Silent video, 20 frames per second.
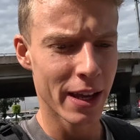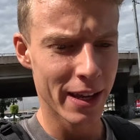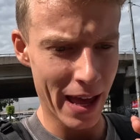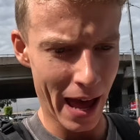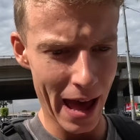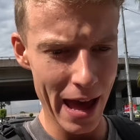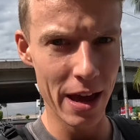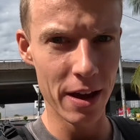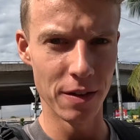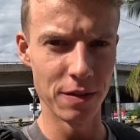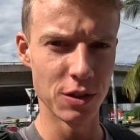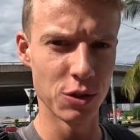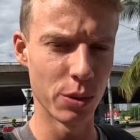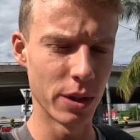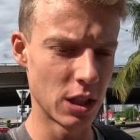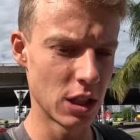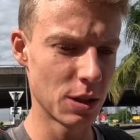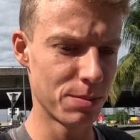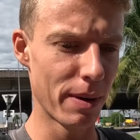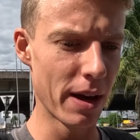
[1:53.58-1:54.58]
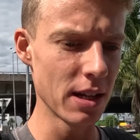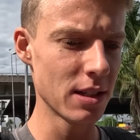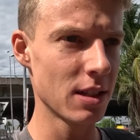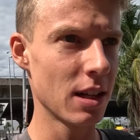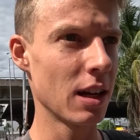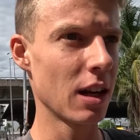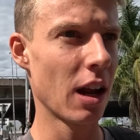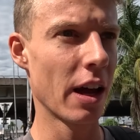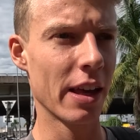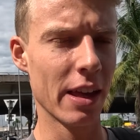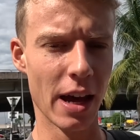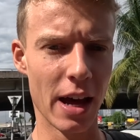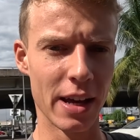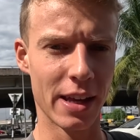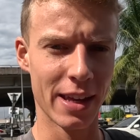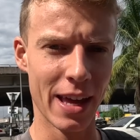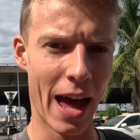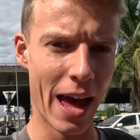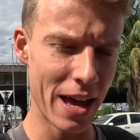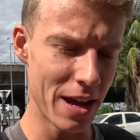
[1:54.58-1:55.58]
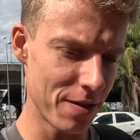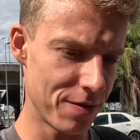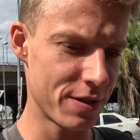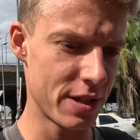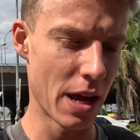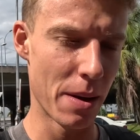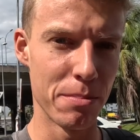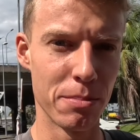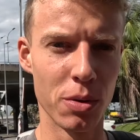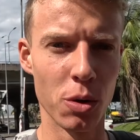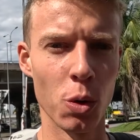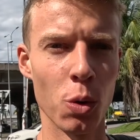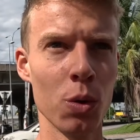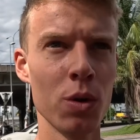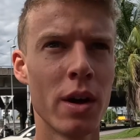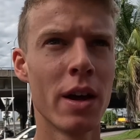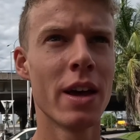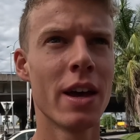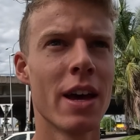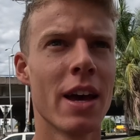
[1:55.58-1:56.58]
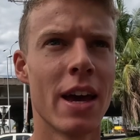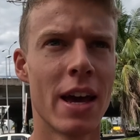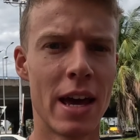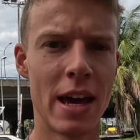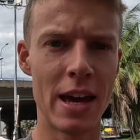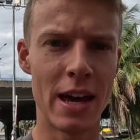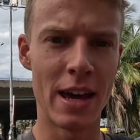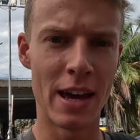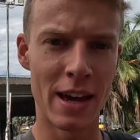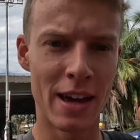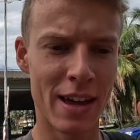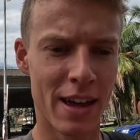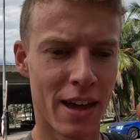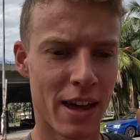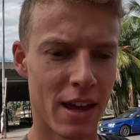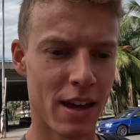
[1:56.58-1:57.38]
Caves, which is basically like a cave temple here